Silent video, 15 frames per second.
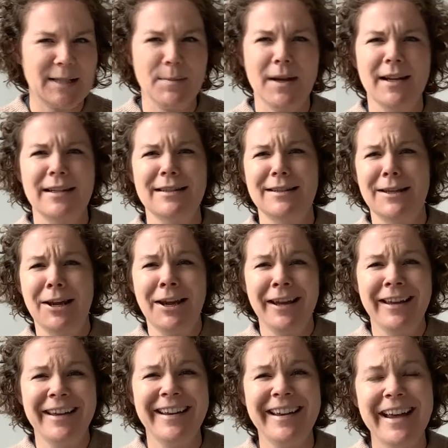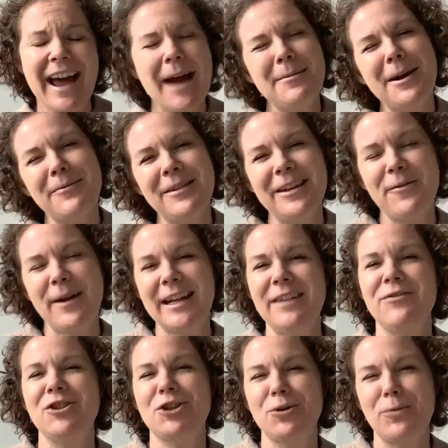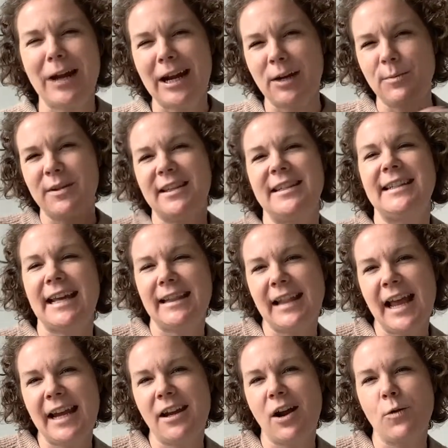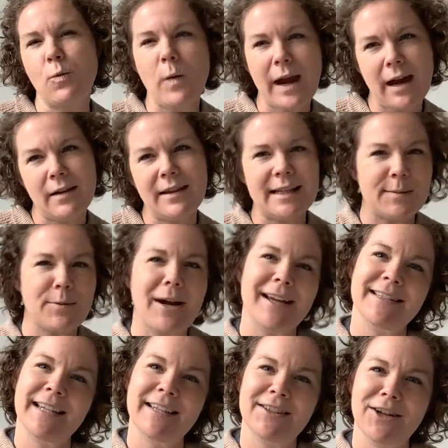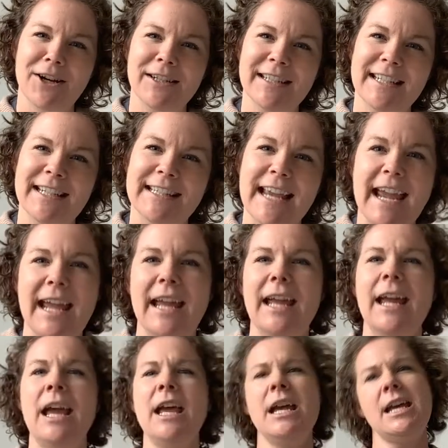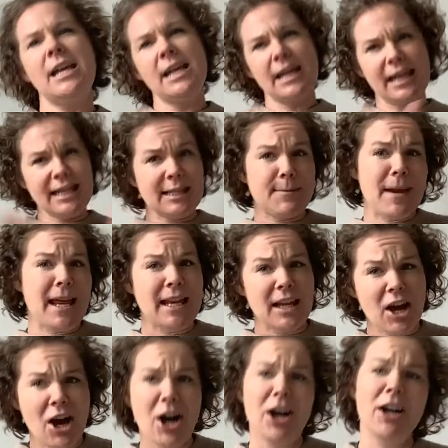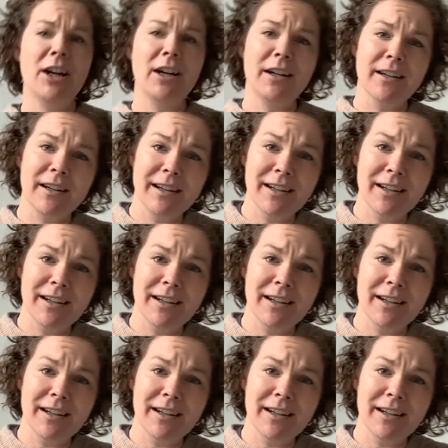months. I'm not really quite even sure where I could put the deadline on where this process started to say, it's been hard